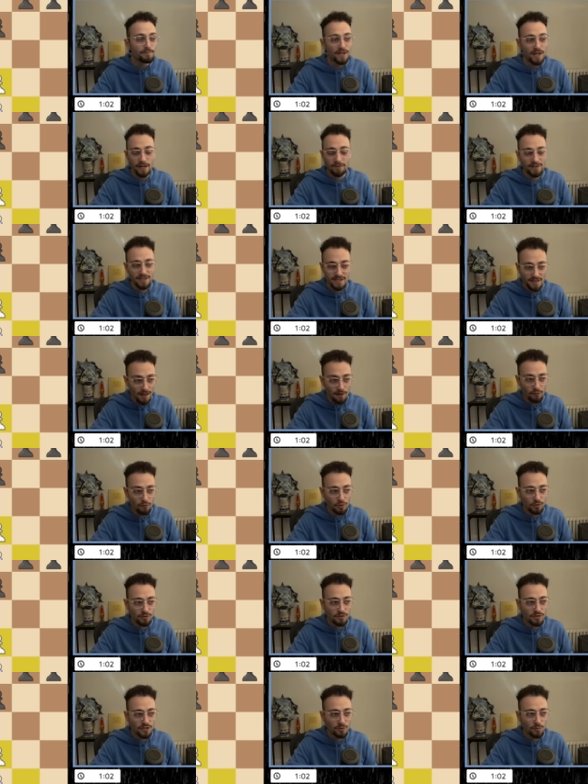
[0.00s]
And if it's not
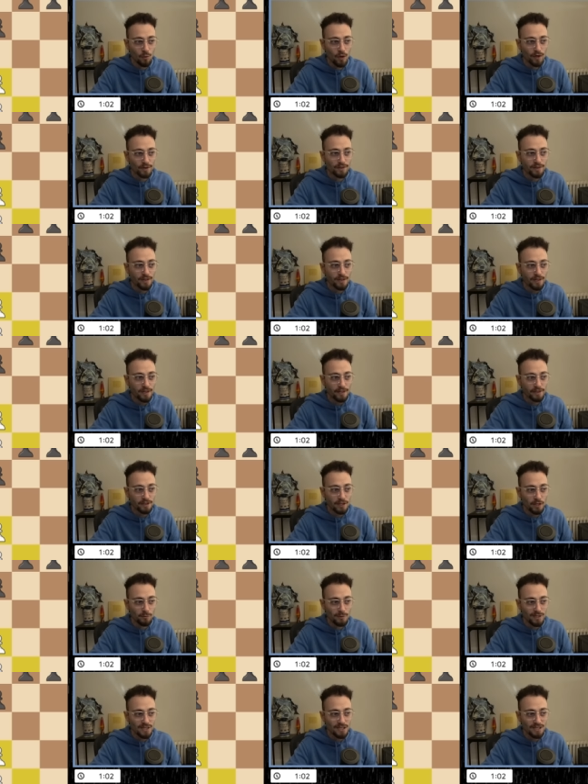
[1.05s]
rook to c1, it's going
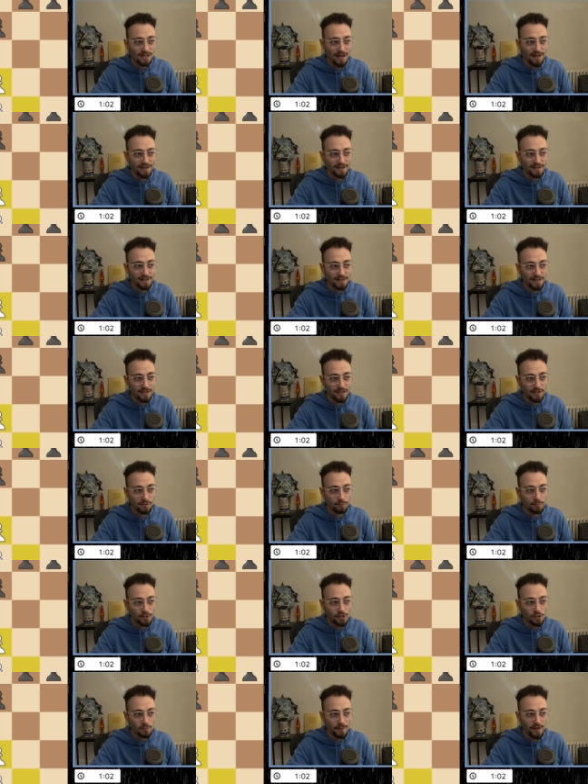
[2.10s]
to be sliding the king and
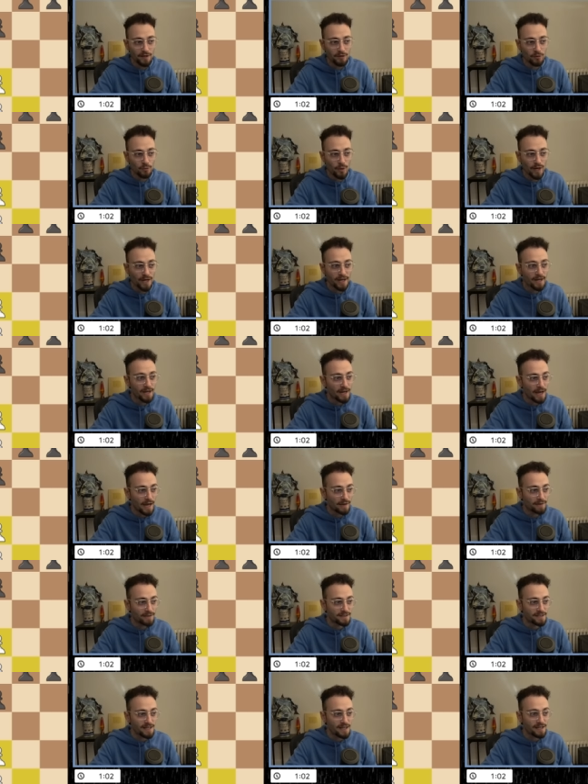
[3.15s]
bishop out of the way
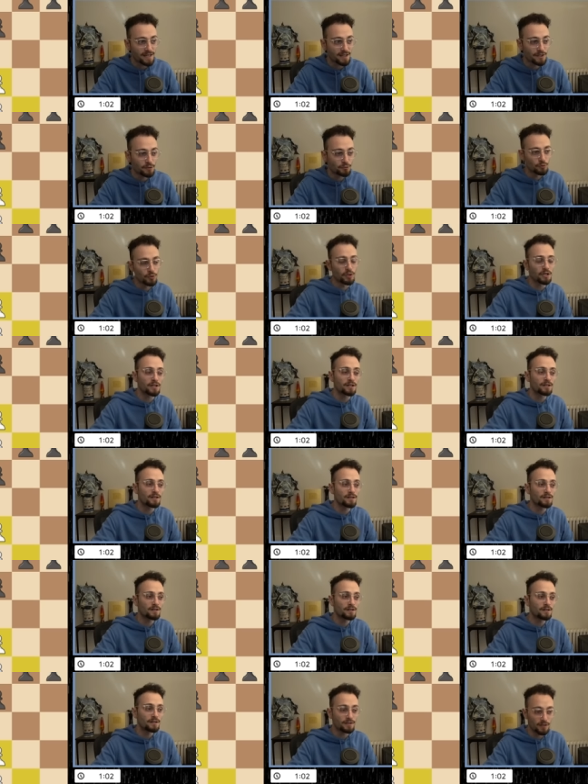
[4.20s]
and then taking the rook,
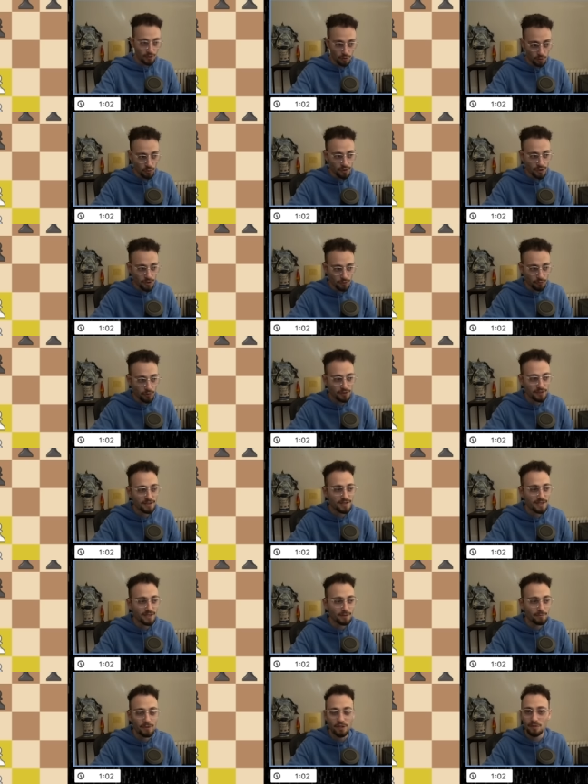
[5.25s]
using the rook to
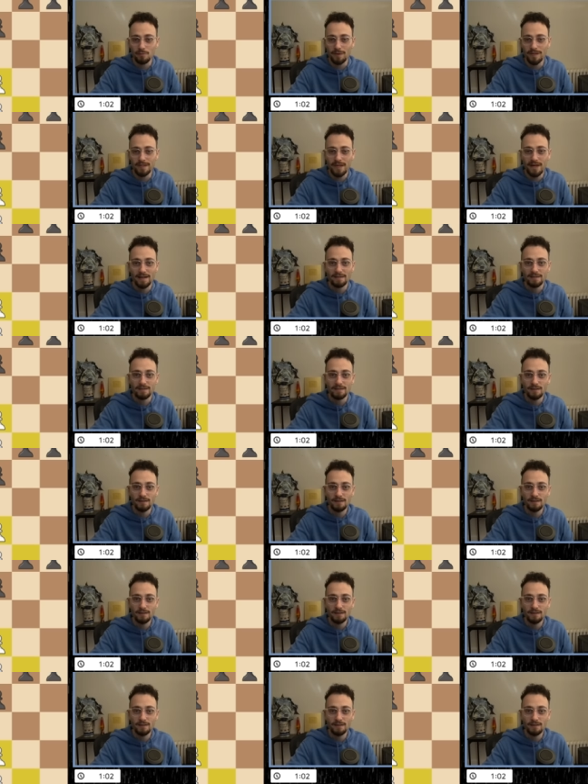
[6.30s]
take the bishop like that.